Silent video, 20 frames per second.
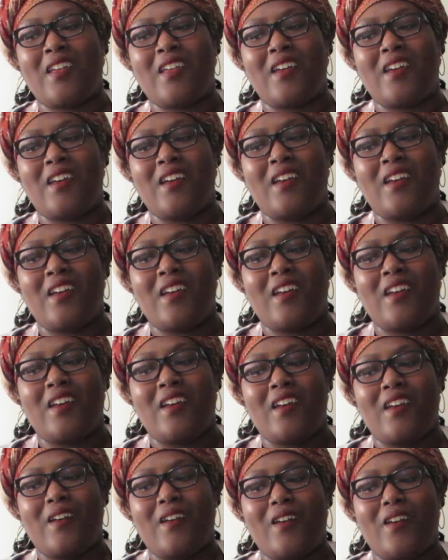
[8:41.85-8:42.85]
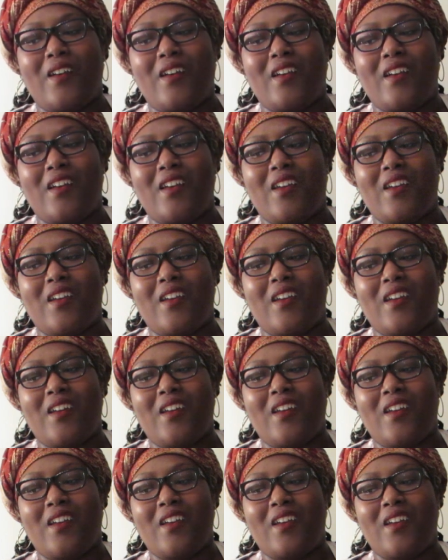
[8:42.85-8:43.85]

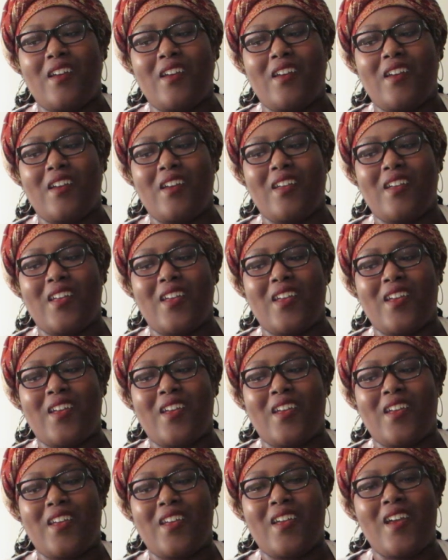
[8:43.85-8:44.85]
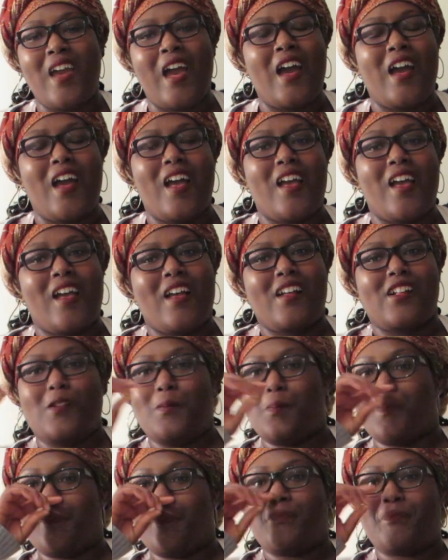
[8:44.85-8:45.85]

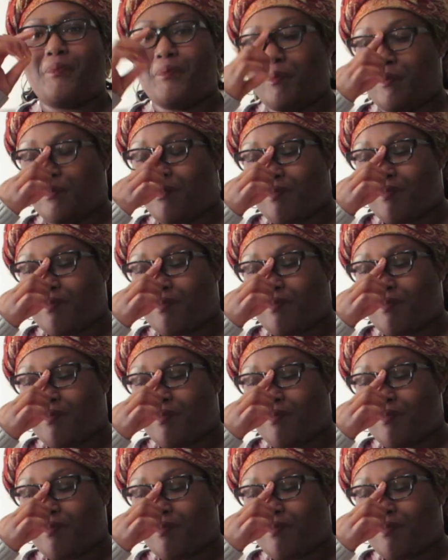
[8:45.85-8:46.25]
Nobody speaks.